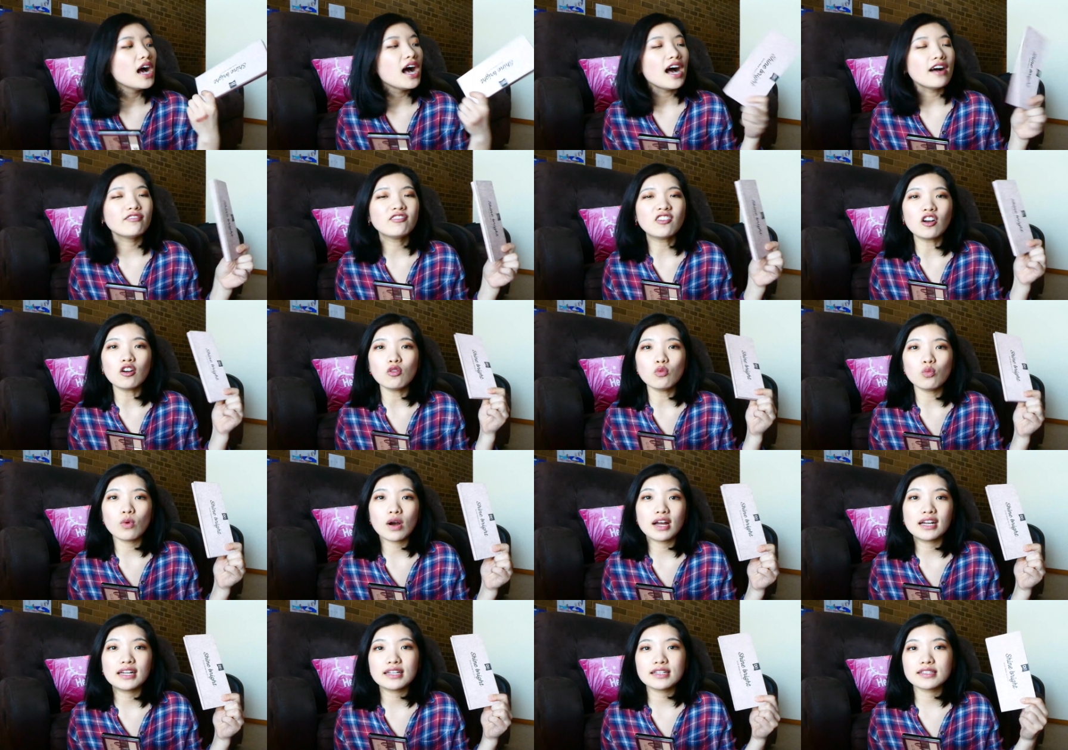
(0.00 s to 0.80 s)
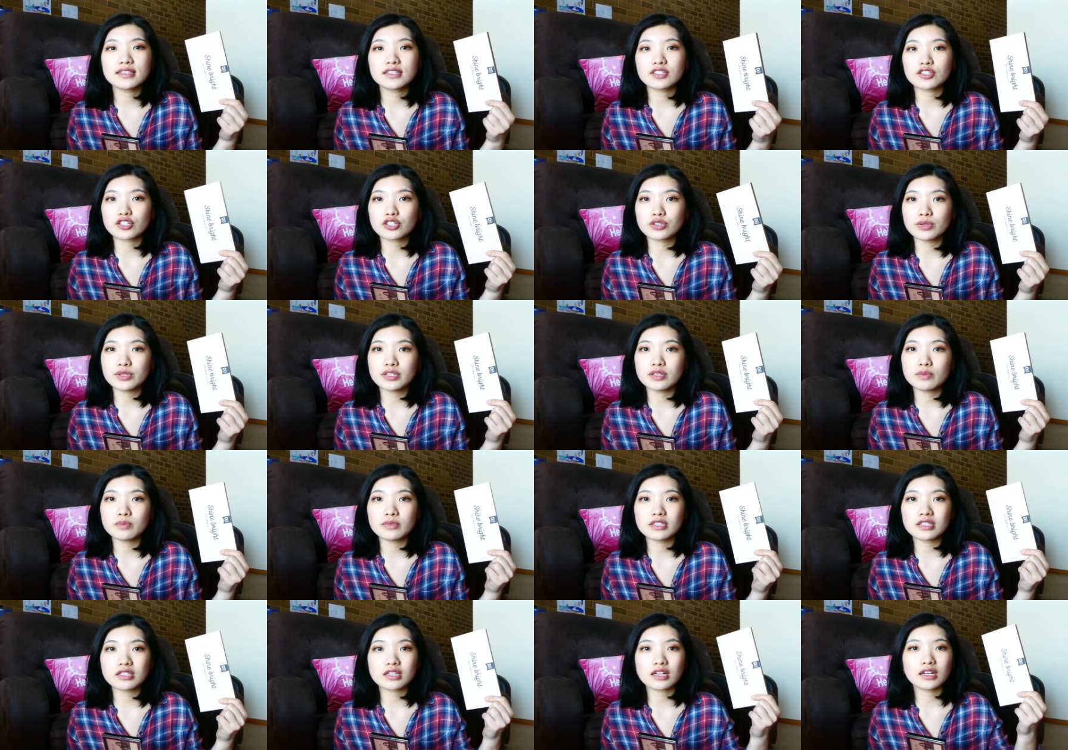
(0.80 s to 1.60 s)
I've got one is their
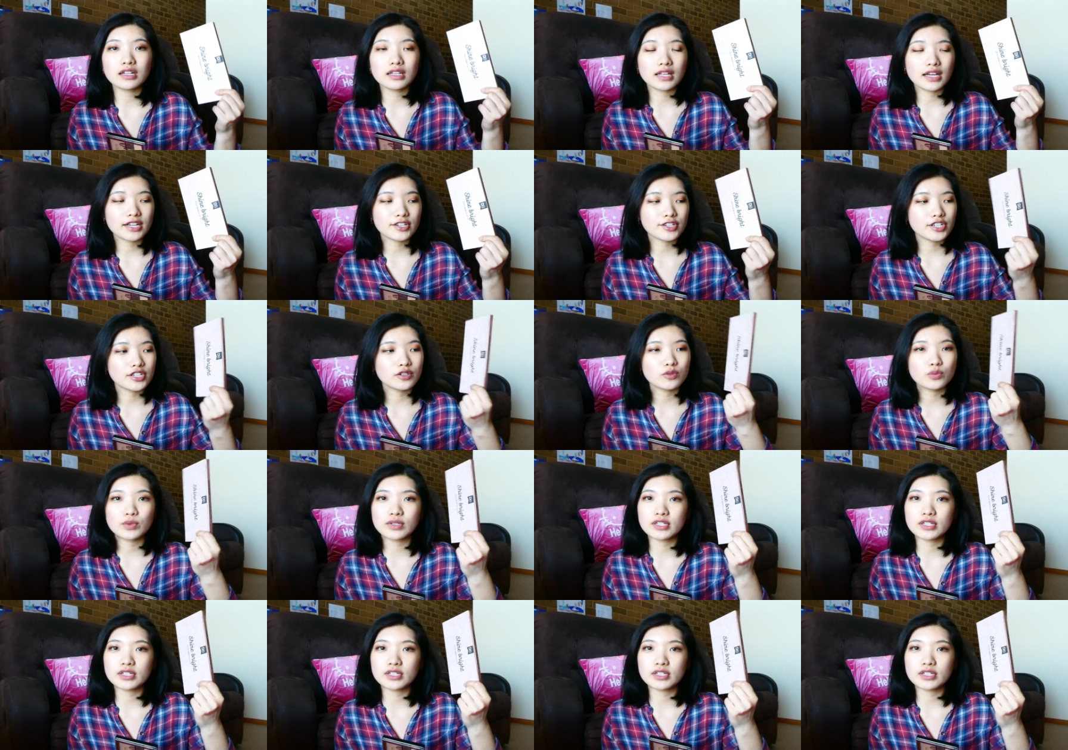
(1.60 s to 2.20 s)
Christmas collection,